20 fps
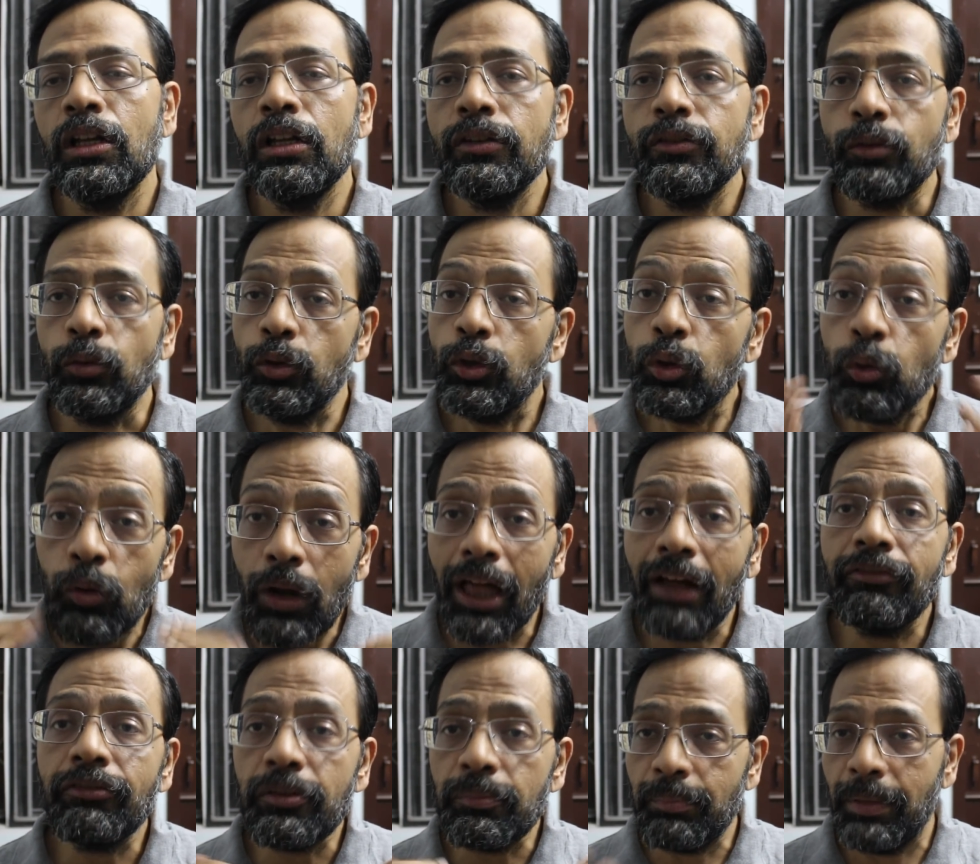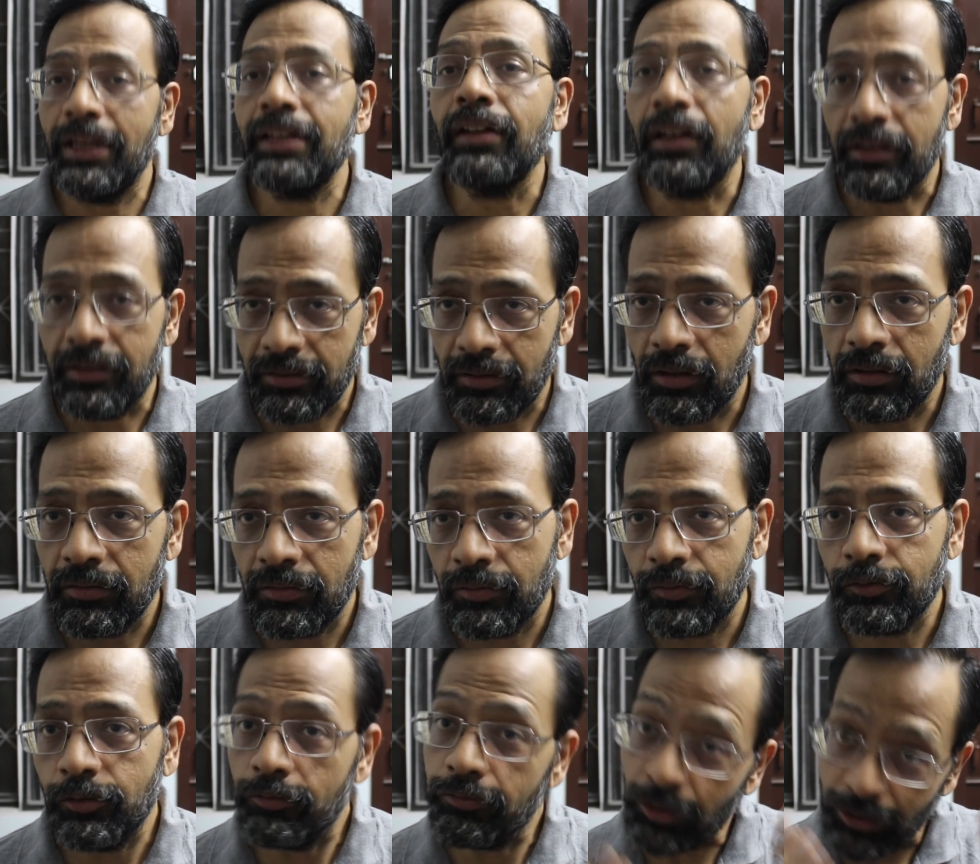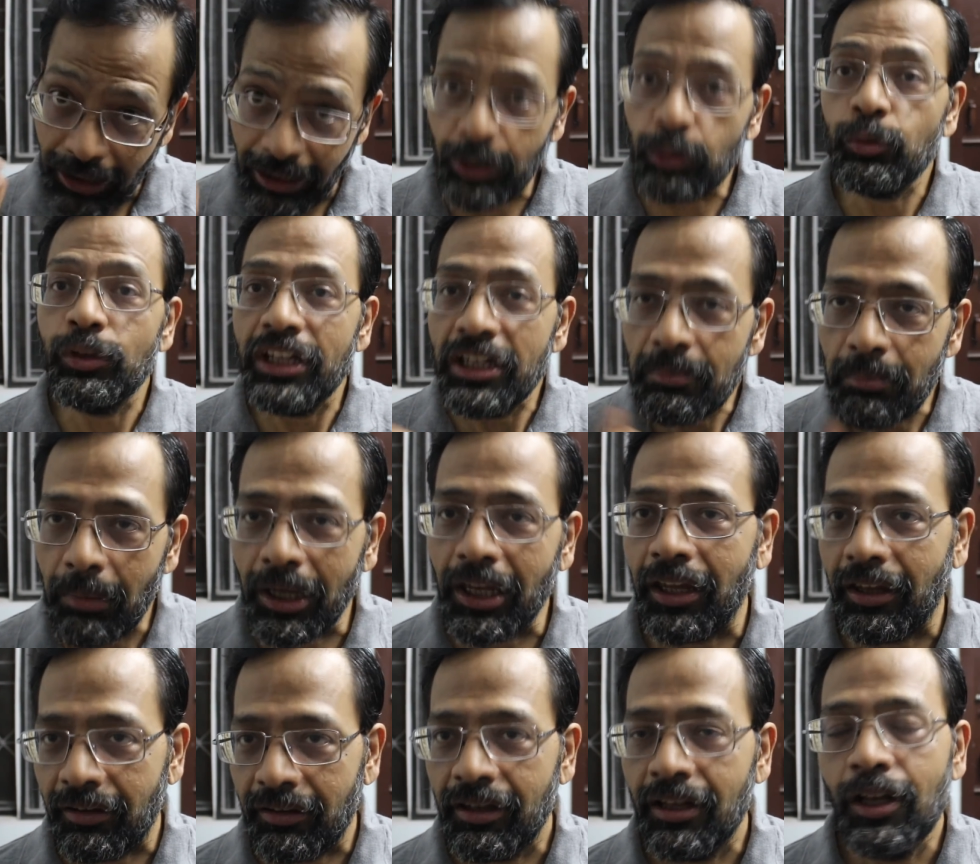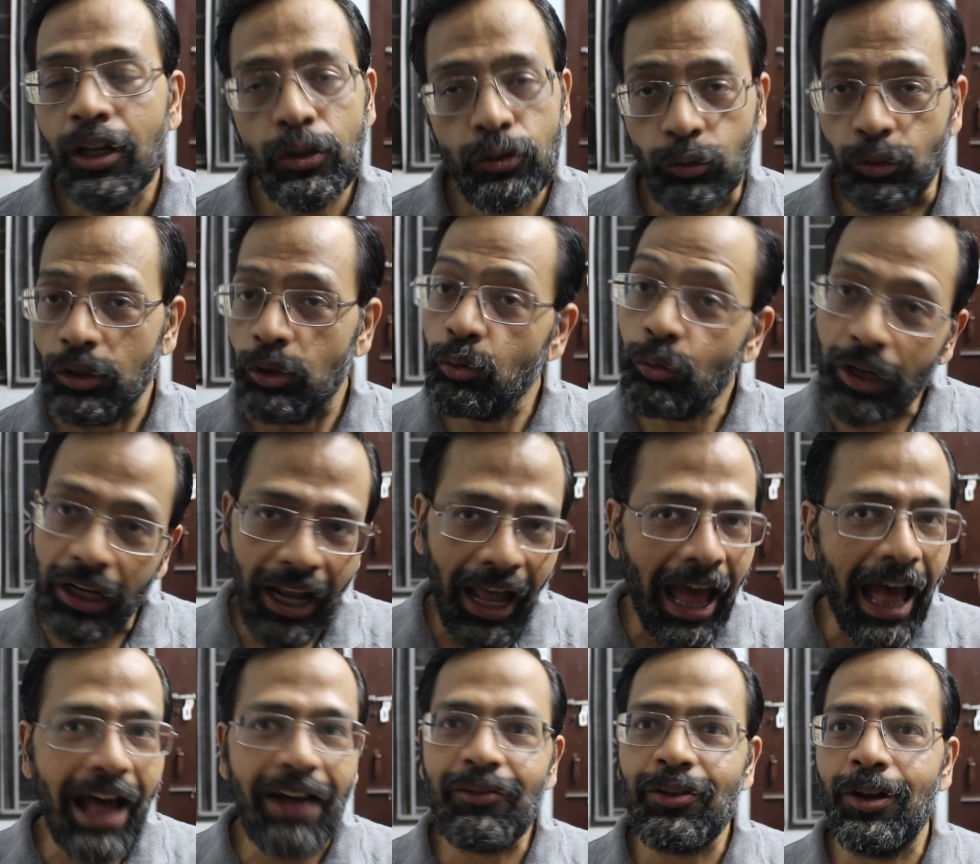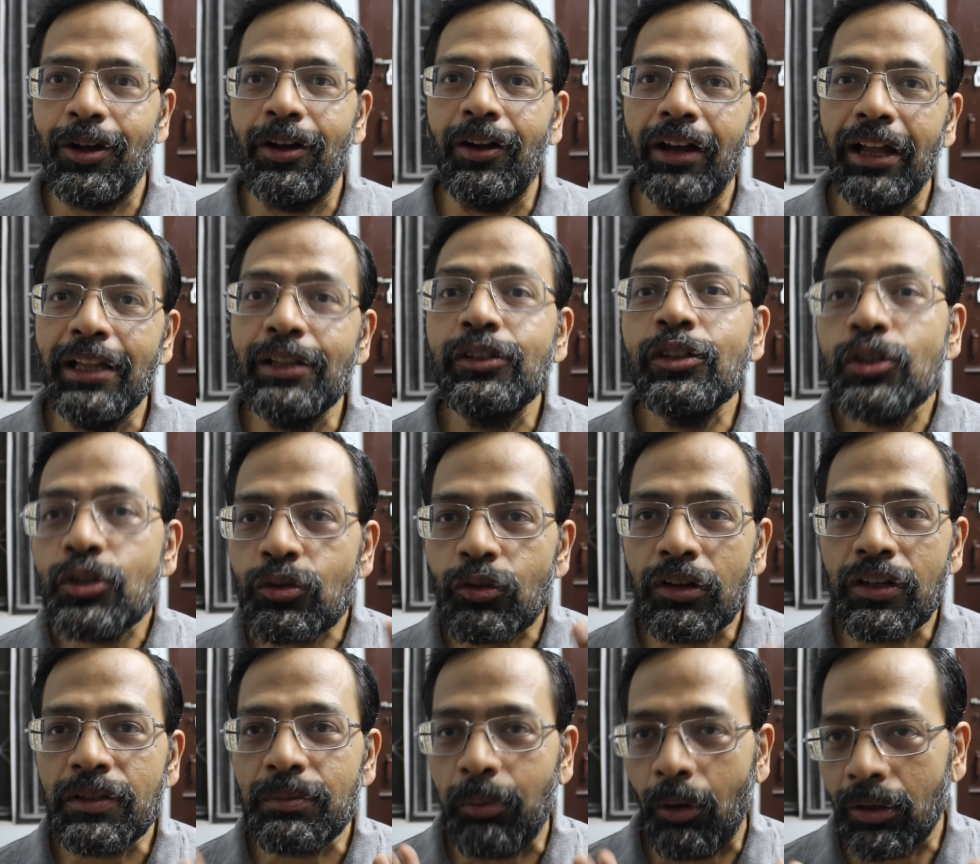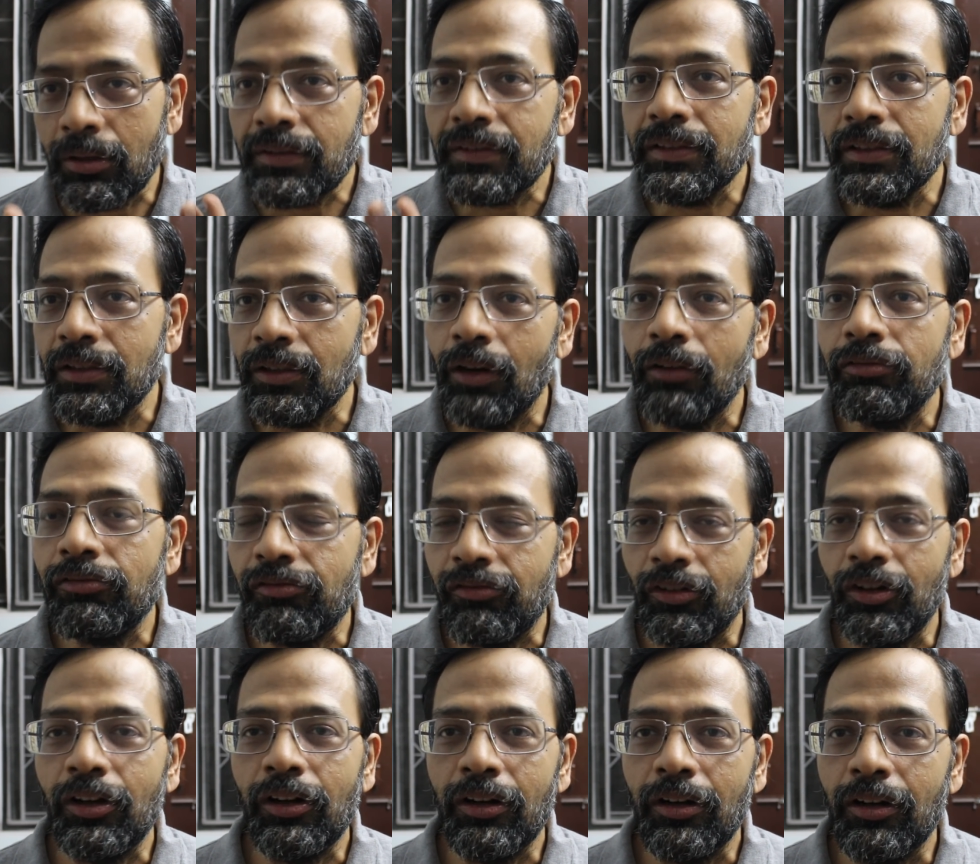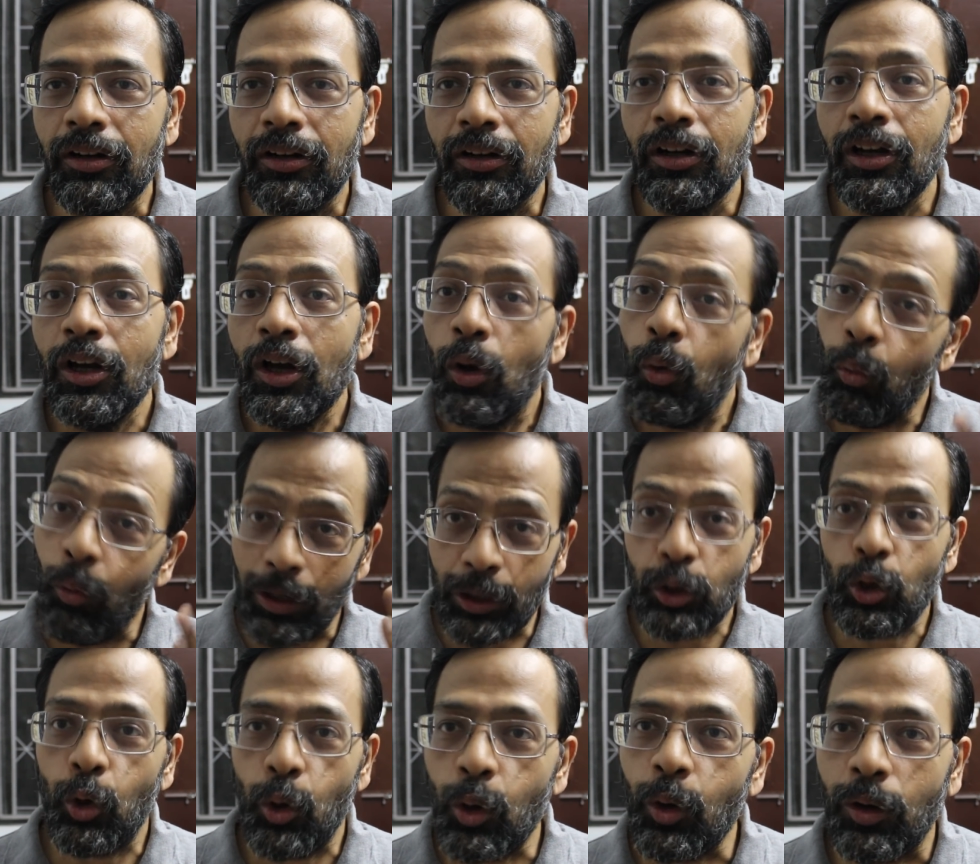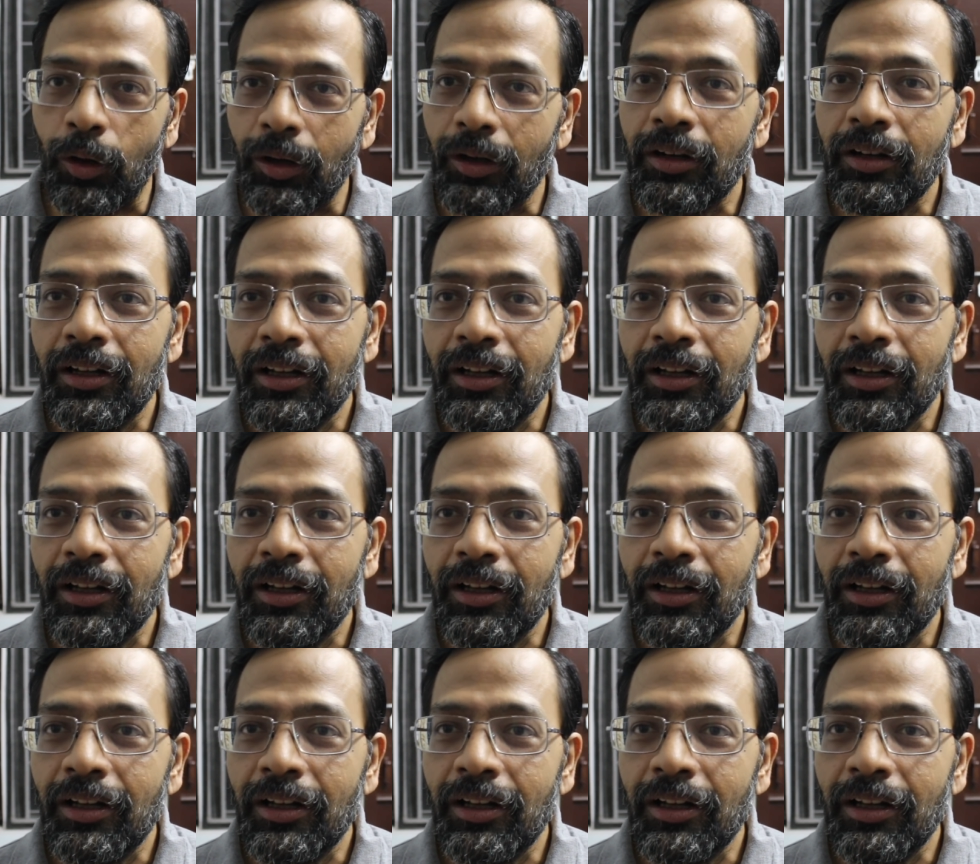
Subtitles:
So you will have to pay that. So for that you need money. So you can have a health insurance policy of 1 crore,